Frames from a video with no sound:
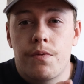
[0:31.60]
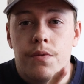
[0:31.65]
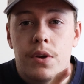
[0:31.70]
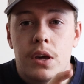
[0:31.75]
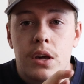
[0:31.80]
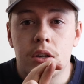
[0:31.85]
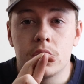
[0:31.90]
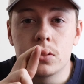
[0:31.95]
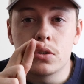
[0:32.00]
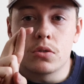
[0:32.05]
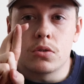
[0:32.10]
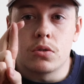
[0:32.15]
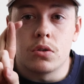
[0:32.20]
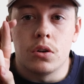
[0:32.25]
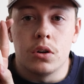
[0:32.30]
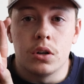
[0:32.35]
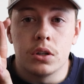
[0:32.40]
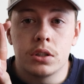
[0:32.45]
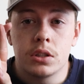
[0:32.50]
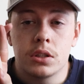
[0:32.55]
fingers
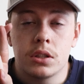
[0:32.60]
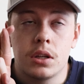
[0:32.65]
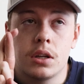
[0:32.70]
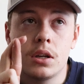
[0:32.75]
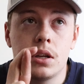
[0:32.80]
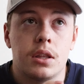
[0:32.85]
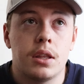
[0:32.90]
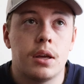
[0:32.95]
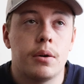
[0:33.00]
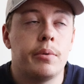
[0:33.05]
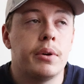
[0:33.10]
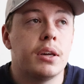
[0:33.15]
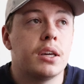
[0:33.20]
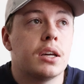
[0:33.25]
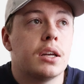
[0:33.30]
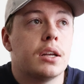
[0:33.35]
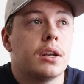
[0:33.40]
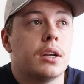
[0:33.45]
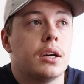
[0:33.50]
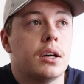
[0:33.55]
crossed that we
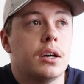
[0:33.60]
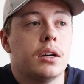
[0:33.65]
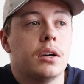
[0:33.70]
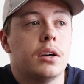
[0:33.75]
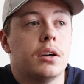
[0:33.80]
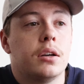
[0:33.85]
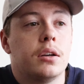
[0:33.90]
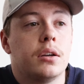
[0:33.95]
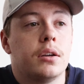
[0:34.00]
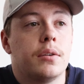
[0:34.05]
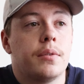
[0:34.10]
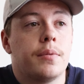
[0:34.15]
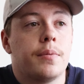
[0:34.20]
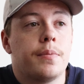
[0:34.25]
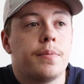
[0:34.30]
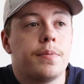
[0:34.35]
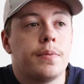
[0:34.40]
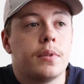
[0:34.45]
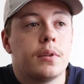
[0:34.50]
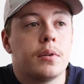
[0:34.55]
can
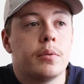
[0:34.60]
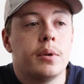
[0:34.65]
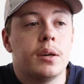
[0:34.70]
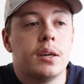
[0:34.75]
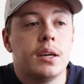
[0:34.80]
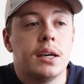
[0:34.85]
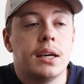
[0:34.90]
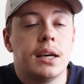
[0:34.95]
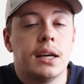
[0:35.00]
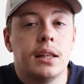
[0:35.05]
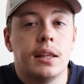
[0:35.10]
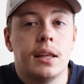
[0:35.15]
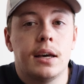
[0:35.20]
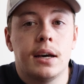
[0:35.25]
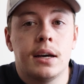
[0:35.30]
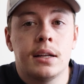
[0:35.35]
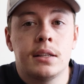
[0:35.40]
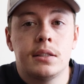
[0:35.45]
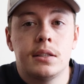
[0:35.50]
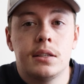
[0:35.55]
get
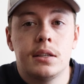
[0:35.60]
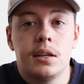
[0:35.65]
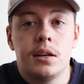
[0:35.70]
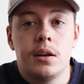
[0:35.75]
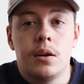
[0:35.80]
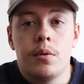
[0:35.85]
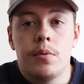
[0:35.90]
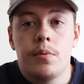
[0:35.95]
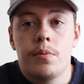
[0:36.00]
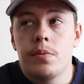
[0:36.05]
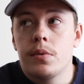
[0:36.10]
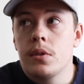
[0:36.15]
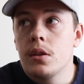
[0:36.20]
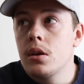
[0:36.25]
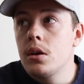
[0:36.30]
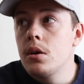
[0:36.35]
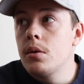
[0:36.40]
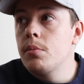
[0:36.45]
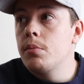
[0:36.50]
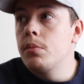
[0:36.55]
that.
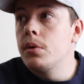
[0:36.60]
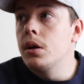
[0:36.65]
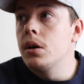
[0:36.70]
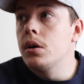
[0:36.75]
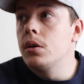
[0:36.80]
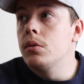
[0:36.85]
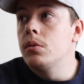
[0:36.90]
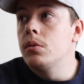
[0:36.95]
But